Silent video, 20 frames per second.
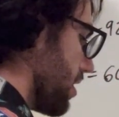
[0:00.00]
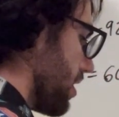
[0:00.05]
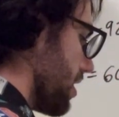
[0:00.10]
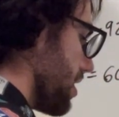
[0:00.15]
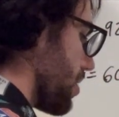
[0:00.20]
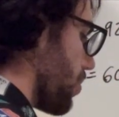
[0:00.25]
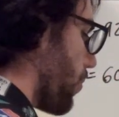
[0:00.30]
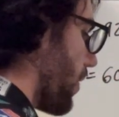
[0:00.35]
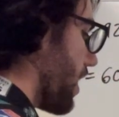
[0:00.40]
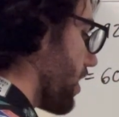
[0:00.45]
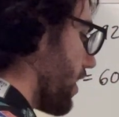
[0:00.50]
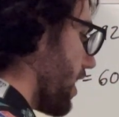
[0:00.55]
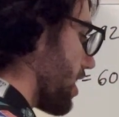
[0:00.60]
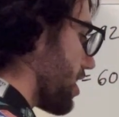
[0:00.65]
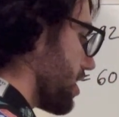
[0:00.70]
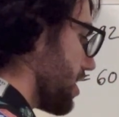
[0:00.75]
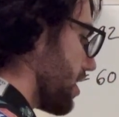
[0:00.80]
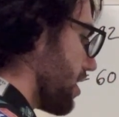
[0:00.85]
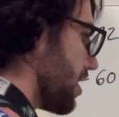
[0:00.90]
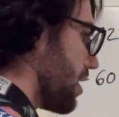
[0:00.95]
is the y
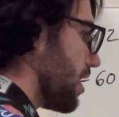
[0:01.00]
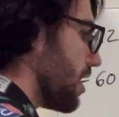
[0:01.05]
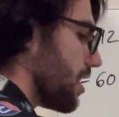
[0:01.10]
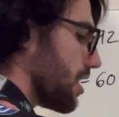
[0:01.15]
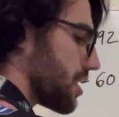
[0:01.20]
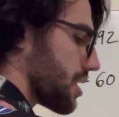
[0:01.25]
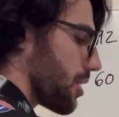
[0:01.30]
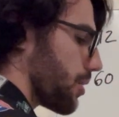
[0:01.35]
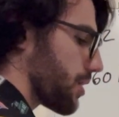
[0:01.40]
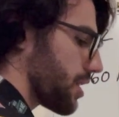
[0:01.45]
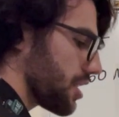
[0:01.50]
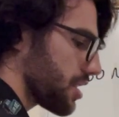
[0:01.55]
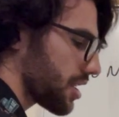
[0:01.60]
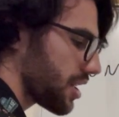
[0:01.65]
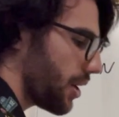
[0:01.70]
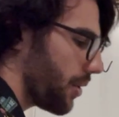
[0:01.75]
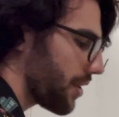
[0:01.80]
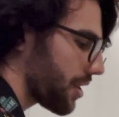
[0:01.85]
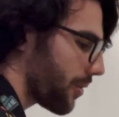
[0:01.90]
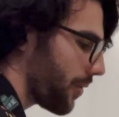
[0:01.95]
direction. So it doesn't
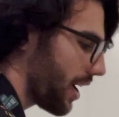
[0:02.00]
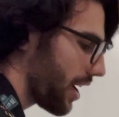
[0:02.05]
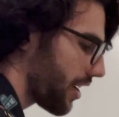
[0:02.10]
go in the y